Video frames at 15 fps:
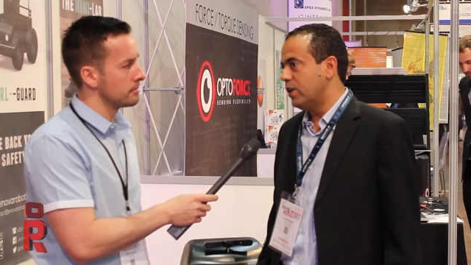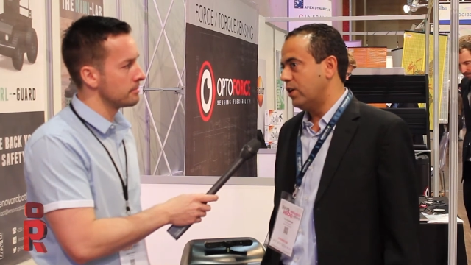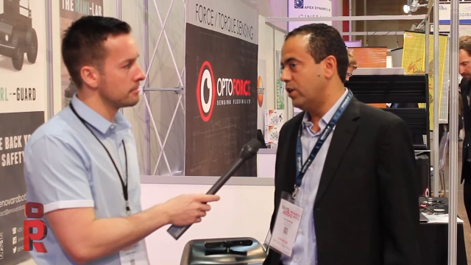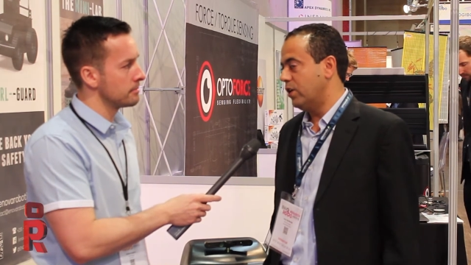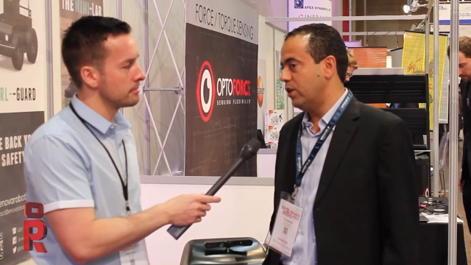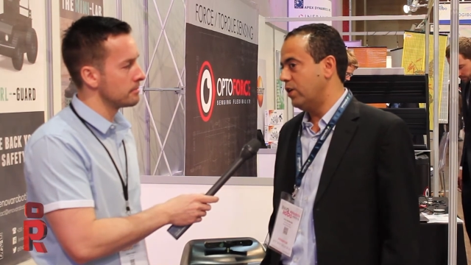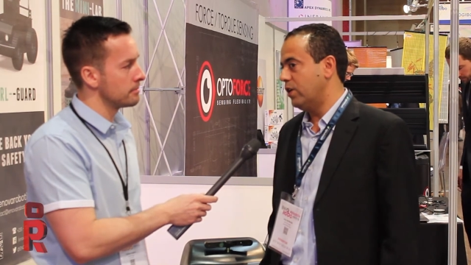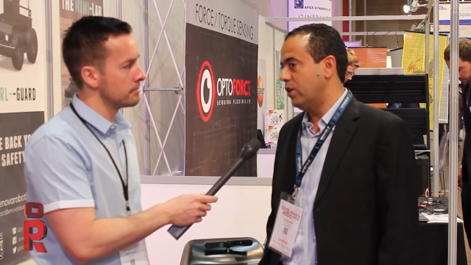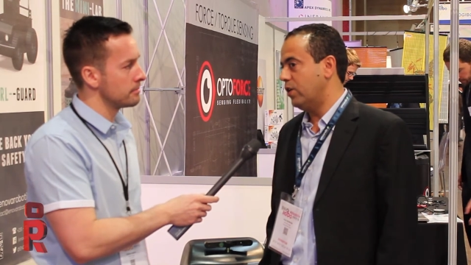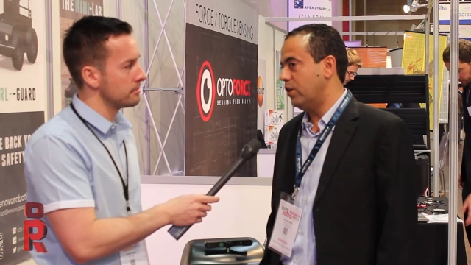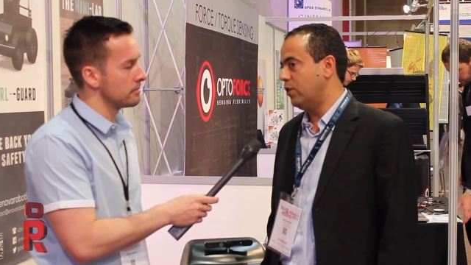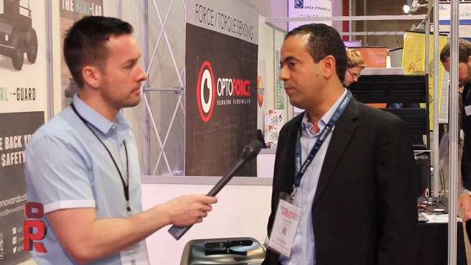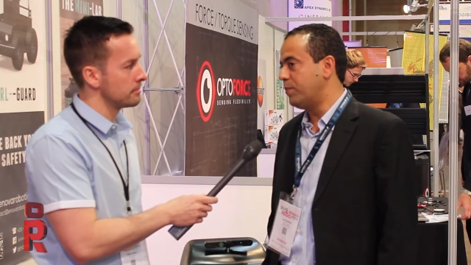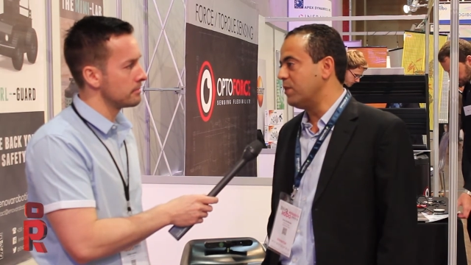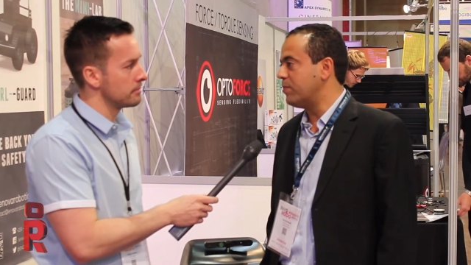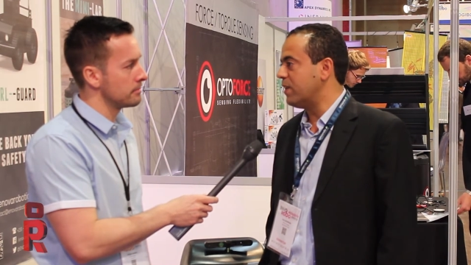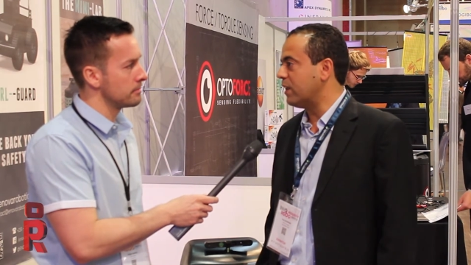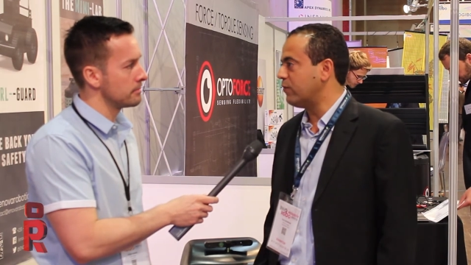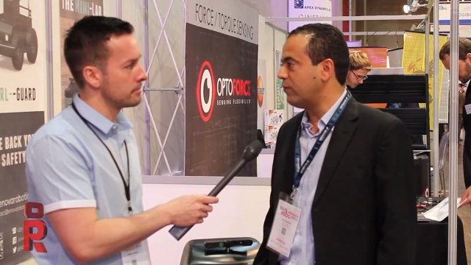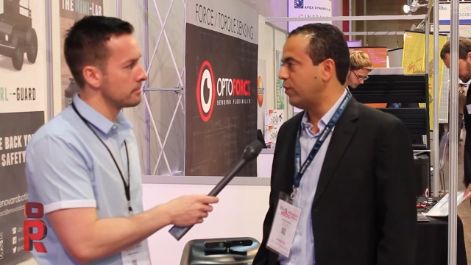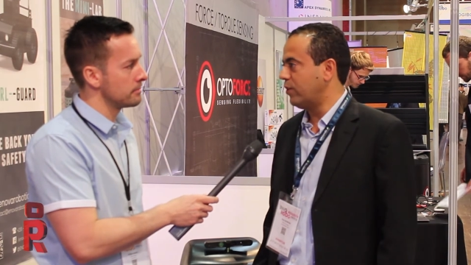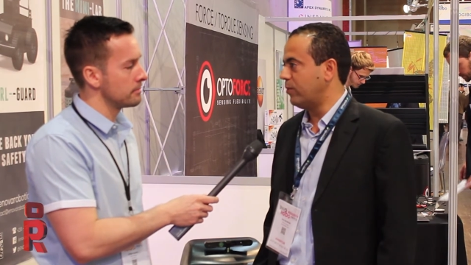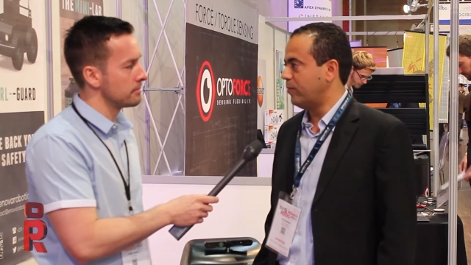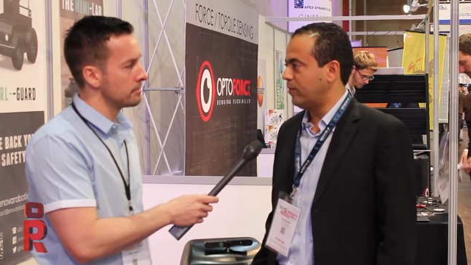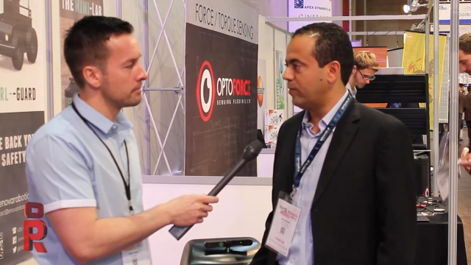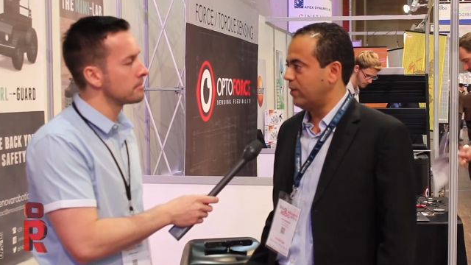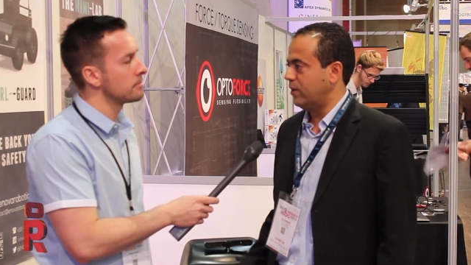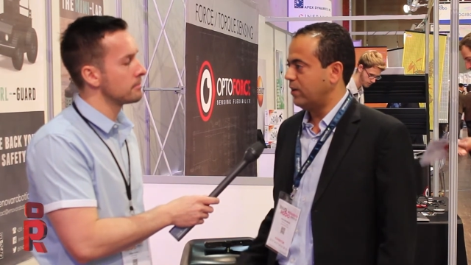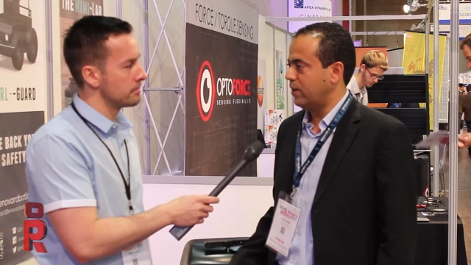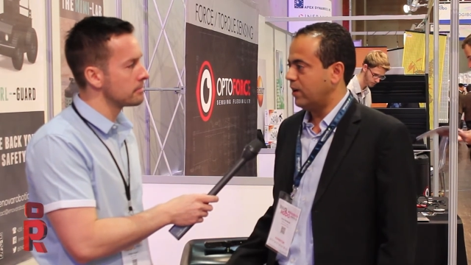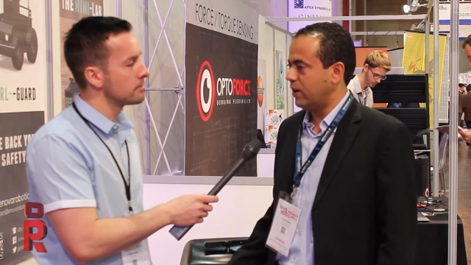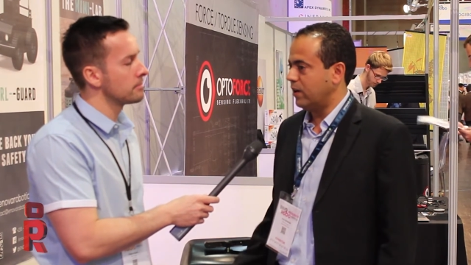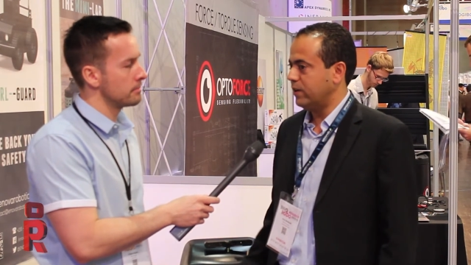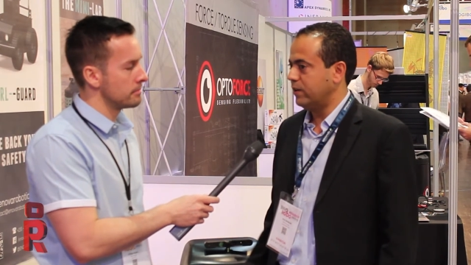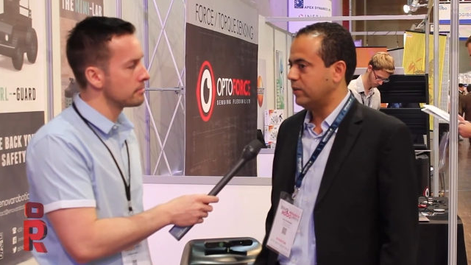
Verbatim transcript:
Speaker 1: uh, open platform uh,